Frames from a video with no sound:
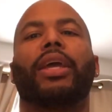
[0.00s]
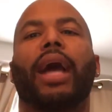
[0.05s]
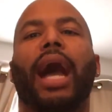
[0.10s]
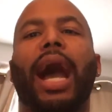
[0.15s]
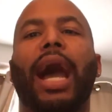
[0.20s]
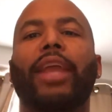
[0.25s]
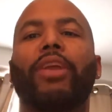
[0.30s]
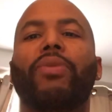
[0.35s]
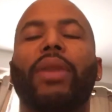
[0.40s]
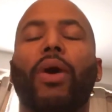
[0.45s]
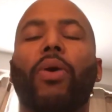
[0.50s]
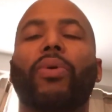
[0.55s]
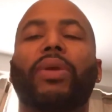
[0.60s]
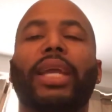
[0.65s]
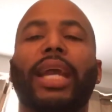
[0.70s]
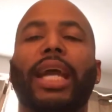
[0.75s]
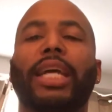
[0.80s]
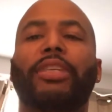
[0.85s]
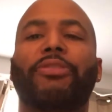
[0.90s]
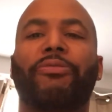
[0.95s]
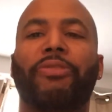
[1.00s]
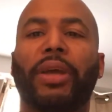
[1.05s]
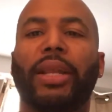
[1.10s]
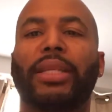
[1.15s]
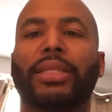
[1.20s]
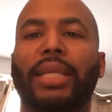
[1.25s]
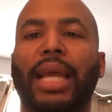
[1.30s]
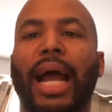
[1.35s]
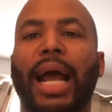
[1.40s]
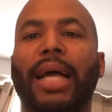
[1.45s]
how you know catch
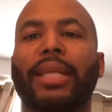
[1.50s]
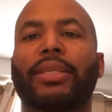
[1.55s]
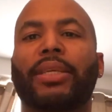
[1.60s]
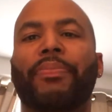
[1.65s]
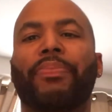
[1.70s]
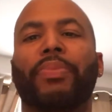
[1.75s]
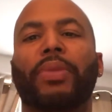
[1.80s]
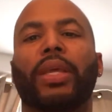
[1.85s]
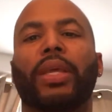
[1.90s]
feelings, guys.